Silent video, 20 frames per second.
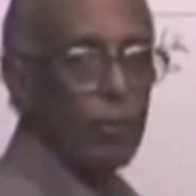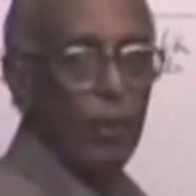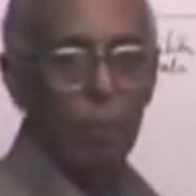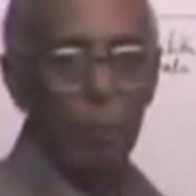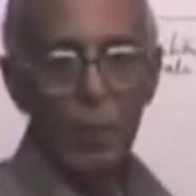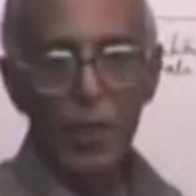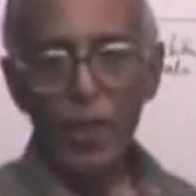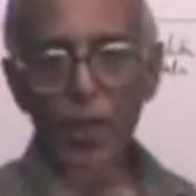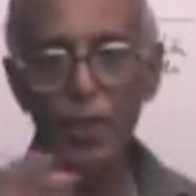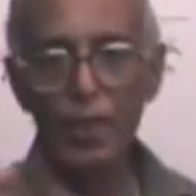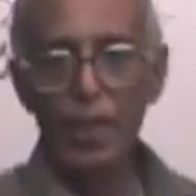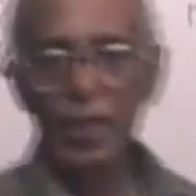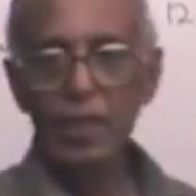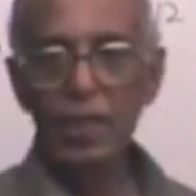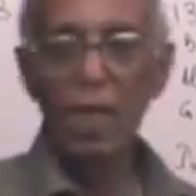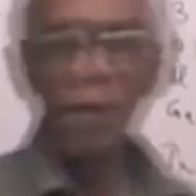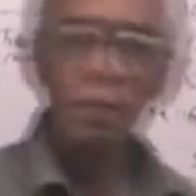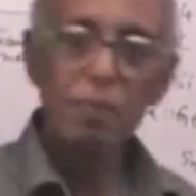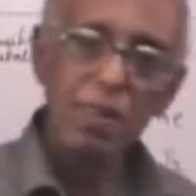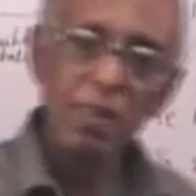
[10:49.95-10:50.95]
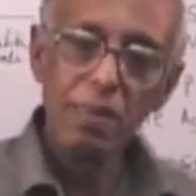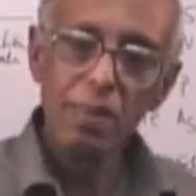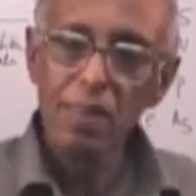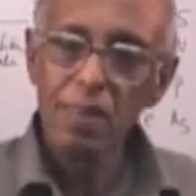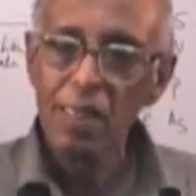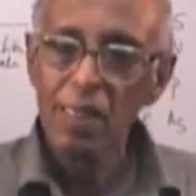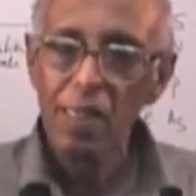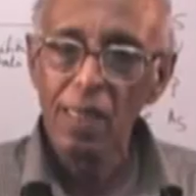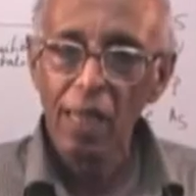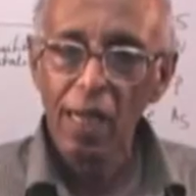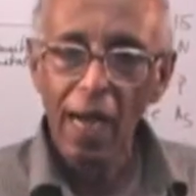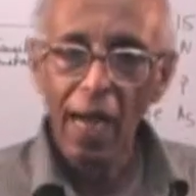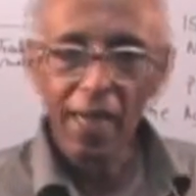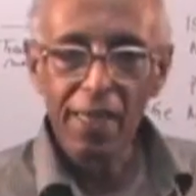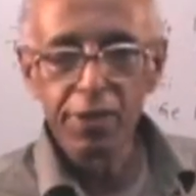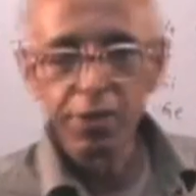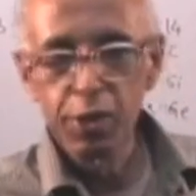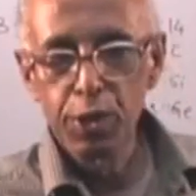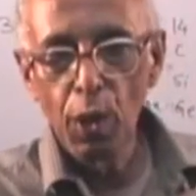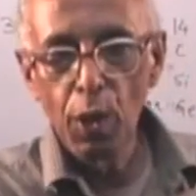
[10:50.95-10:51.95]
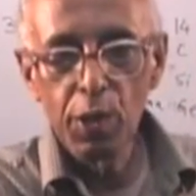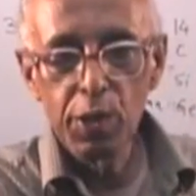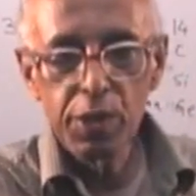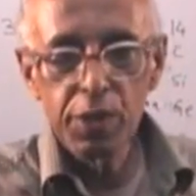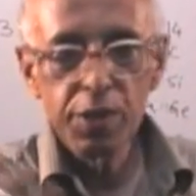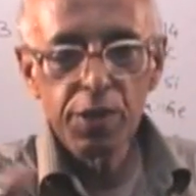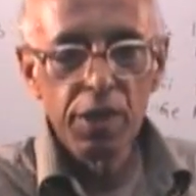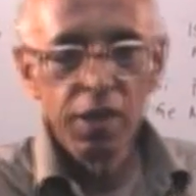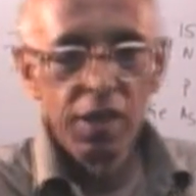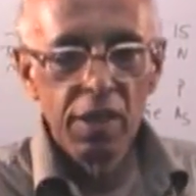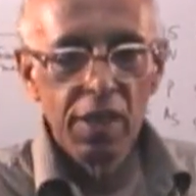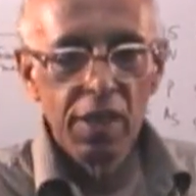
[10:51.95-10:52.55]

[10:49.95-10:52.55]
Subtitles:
of the periodic table and don't